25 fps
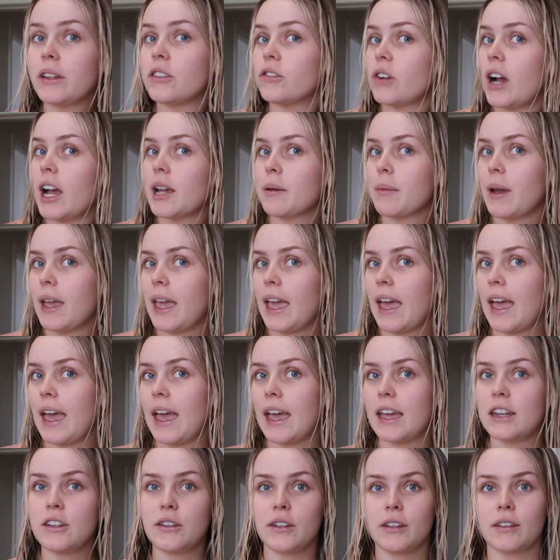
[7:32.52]
with drying my
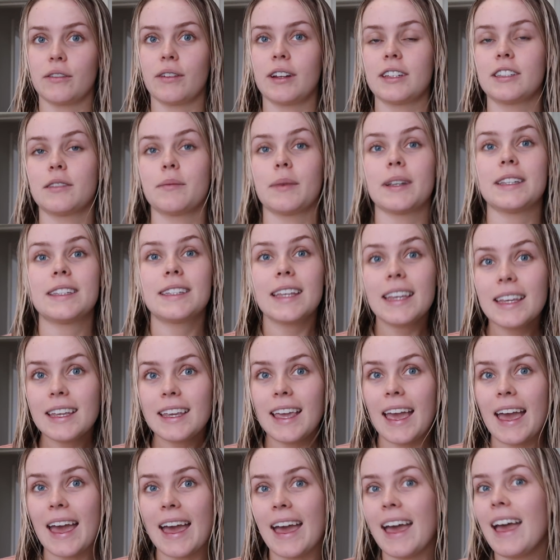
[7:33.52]
hair and doing the rest of my
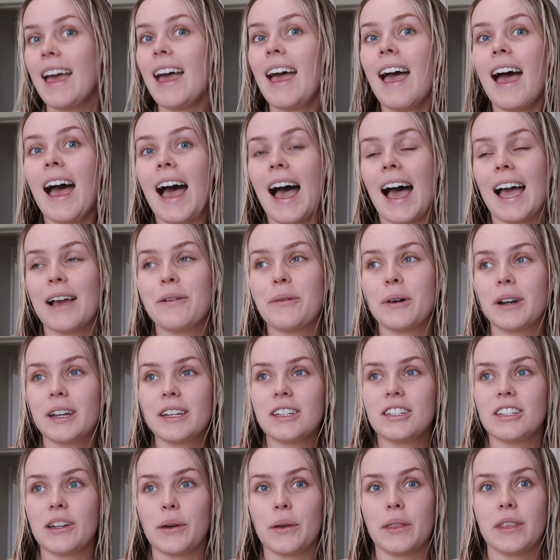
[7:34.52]
skincare, I
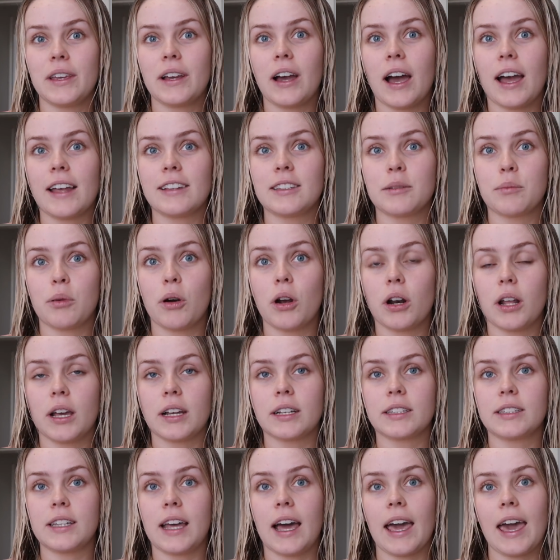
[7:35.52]
wanted to share with you guys the
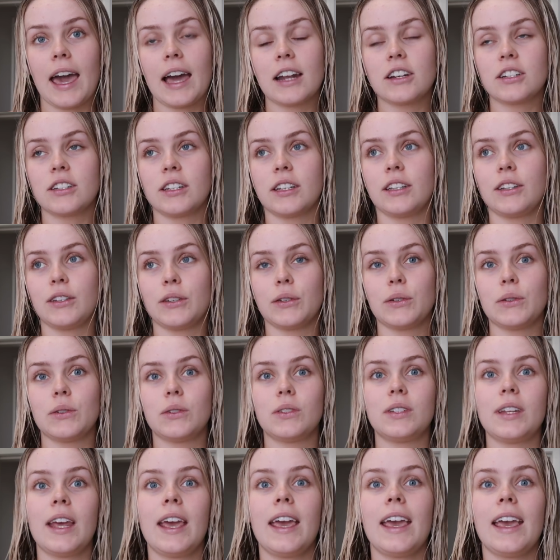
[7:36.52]
products that I actually
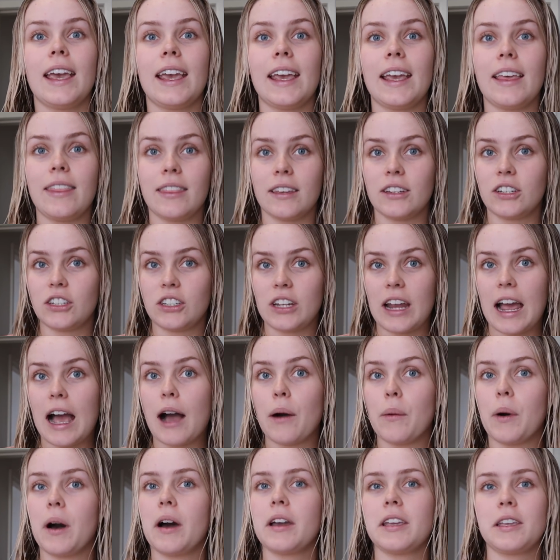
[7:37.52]
used in the
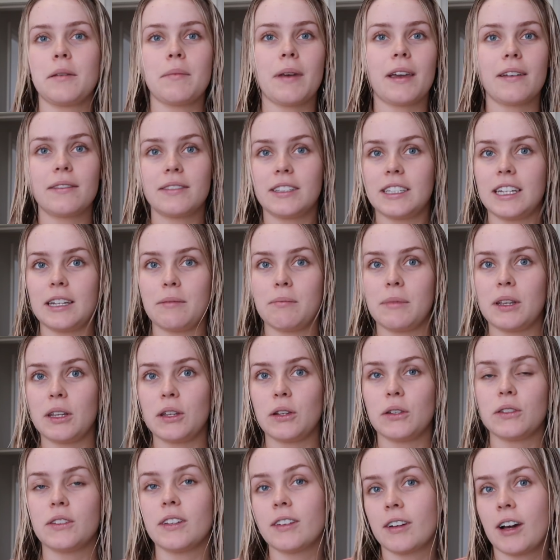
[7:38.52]
shower. You may have seen me
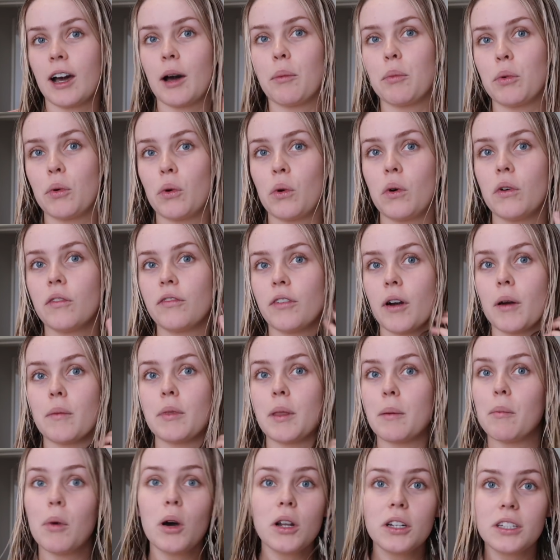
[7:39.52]
use a couple from
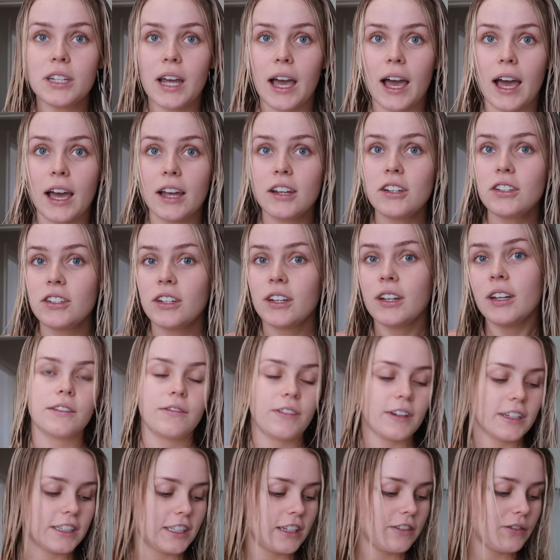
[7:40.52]
the montage. So
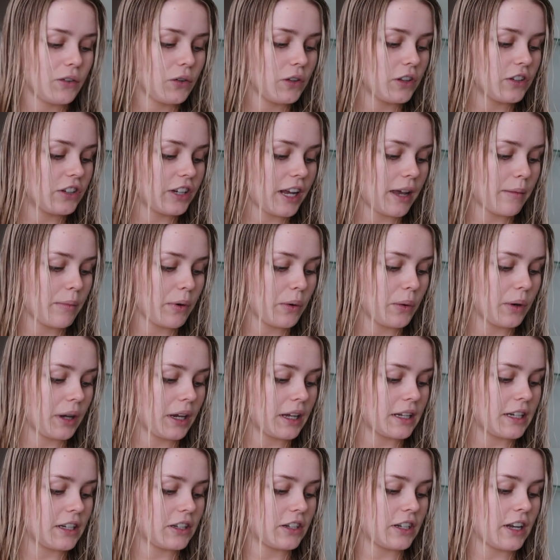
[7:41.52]
first of all, the shampoo and
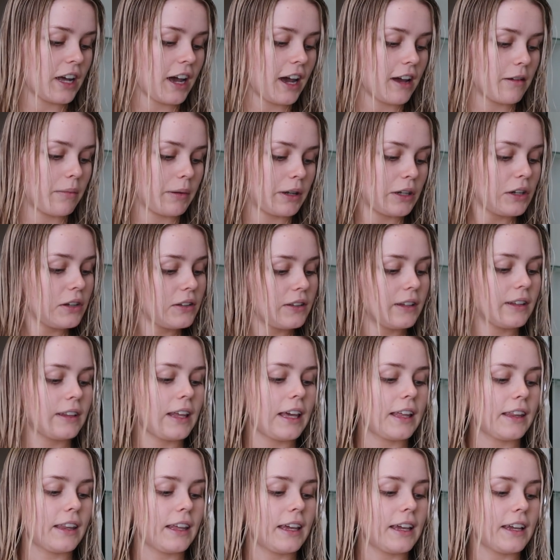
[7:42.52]
conditioner I've been using
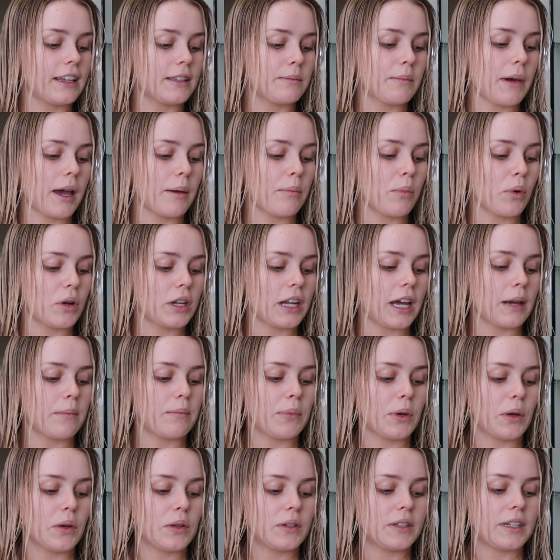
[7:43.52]
lately is by Blondie
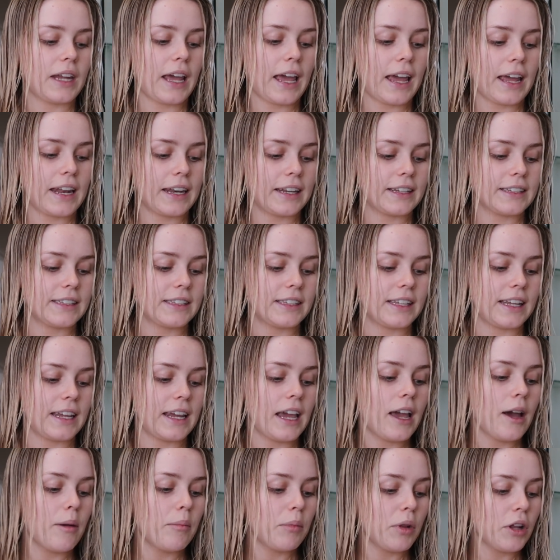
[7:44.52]
Boost, and it's
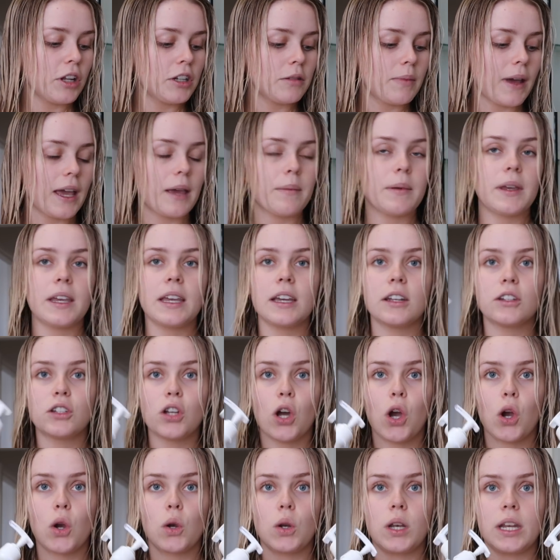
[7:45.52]
the Blonde Baby
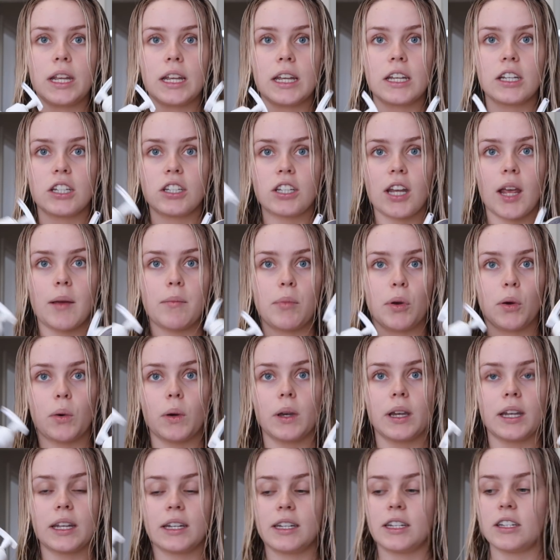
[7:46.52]
Toning Shampoo
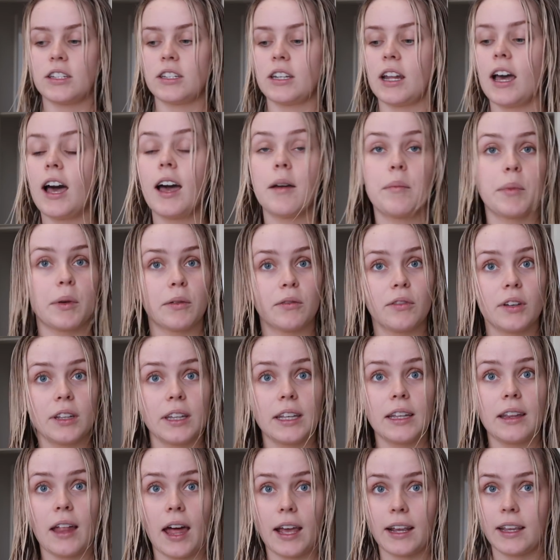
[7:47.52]
and Conditioner. I've been
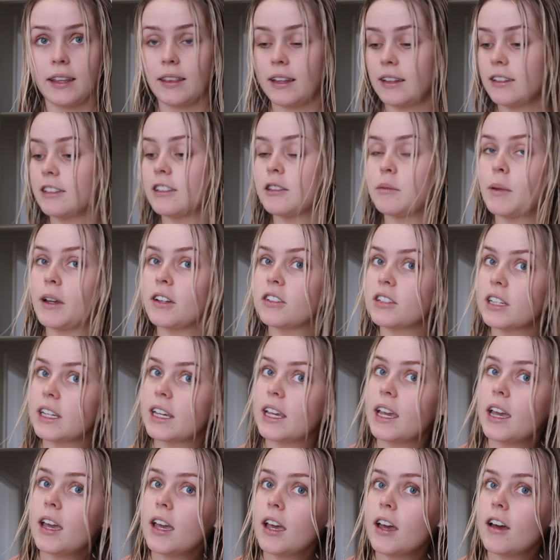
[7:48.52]
really liking this,
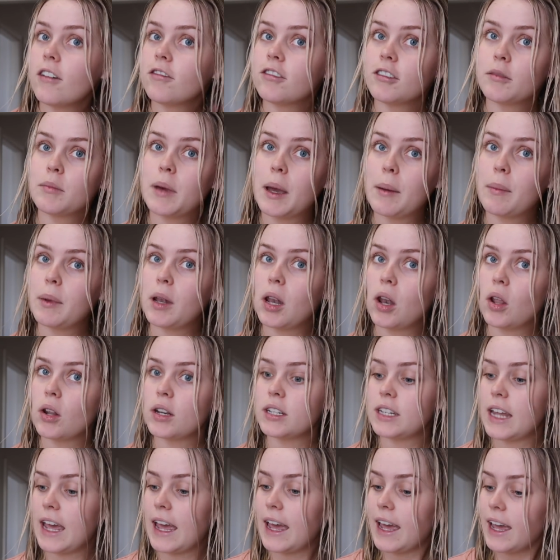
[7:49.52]
especially for my
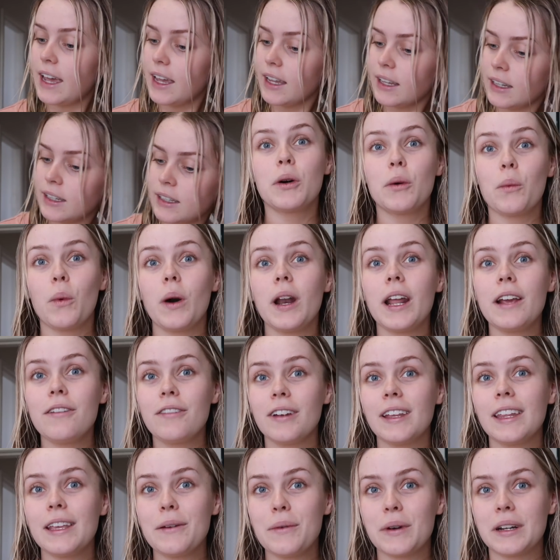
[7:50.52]
blonde hair. But what I
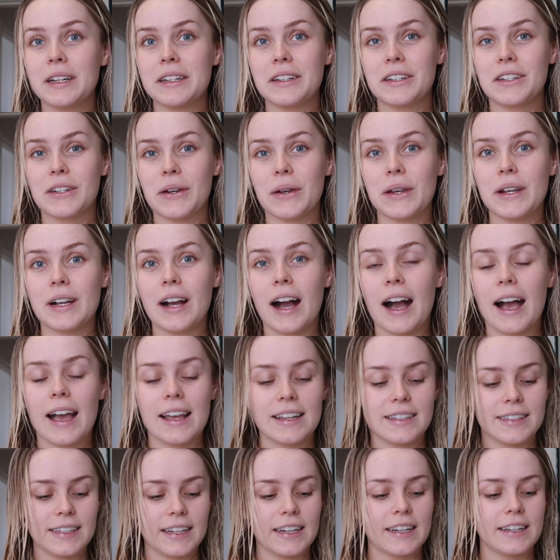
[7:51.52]
really wanted to show you
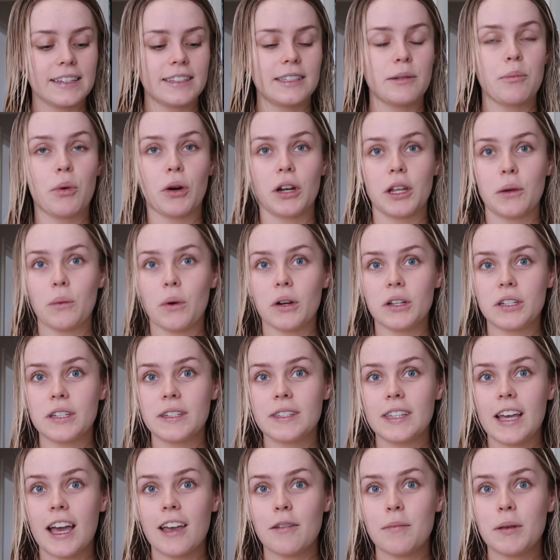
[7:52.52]
guys is the body
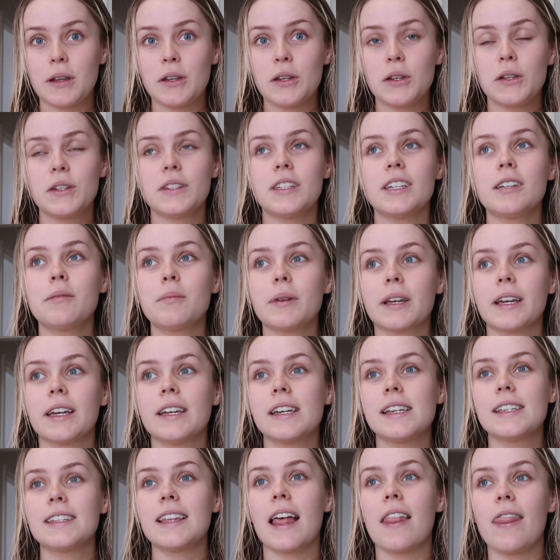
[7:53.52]
washes that I've been using,
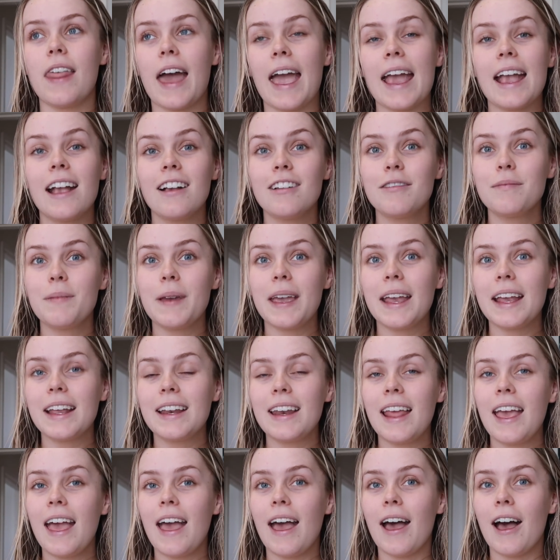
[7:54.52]
because they have
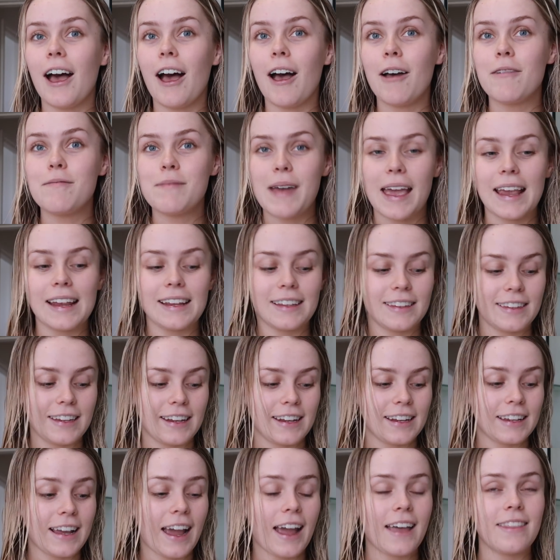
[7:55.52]
been
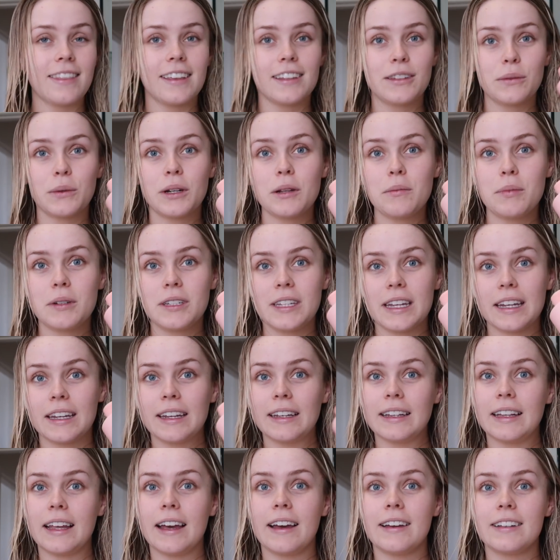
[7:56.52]
amazing, and this one in
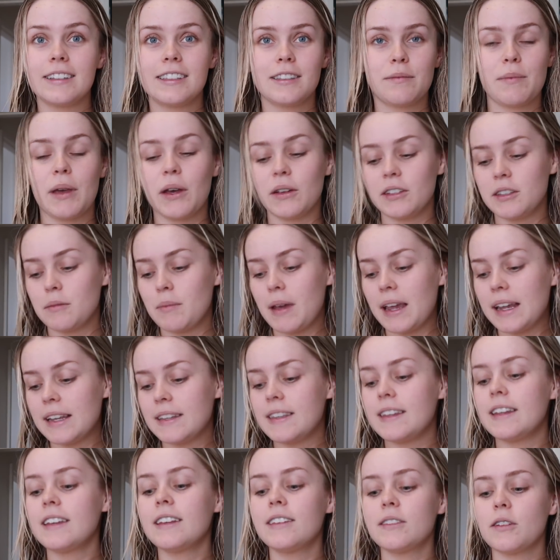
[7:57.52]
particular smells
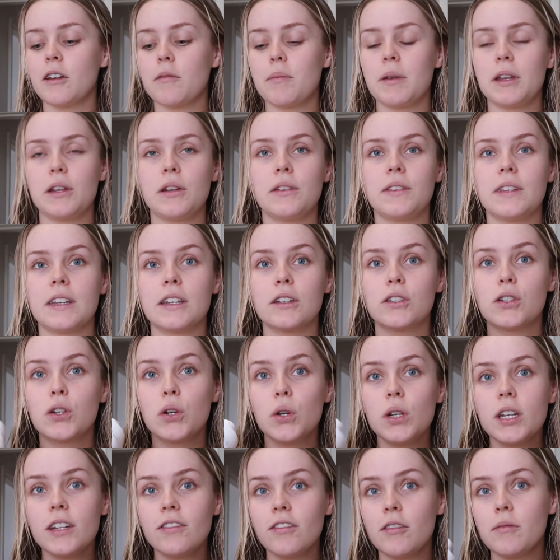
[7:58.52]
amazing. So I've been using
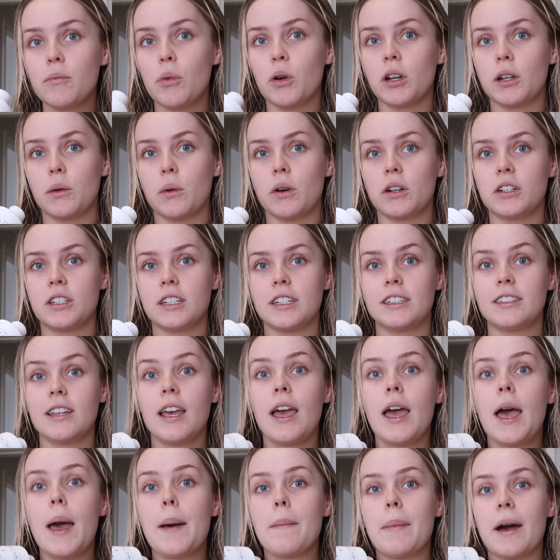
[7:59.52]
two different body washes
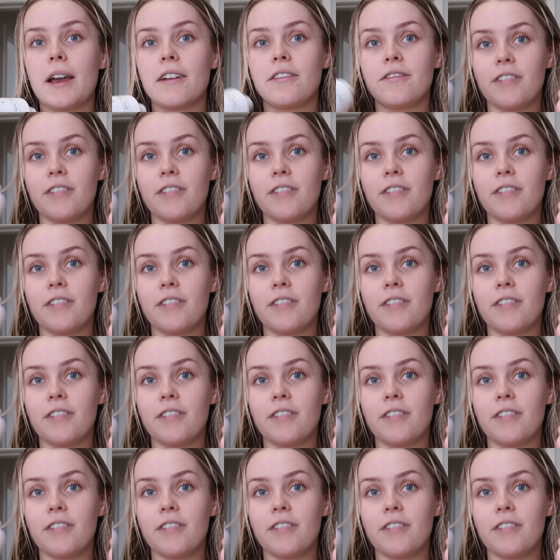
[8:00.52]
by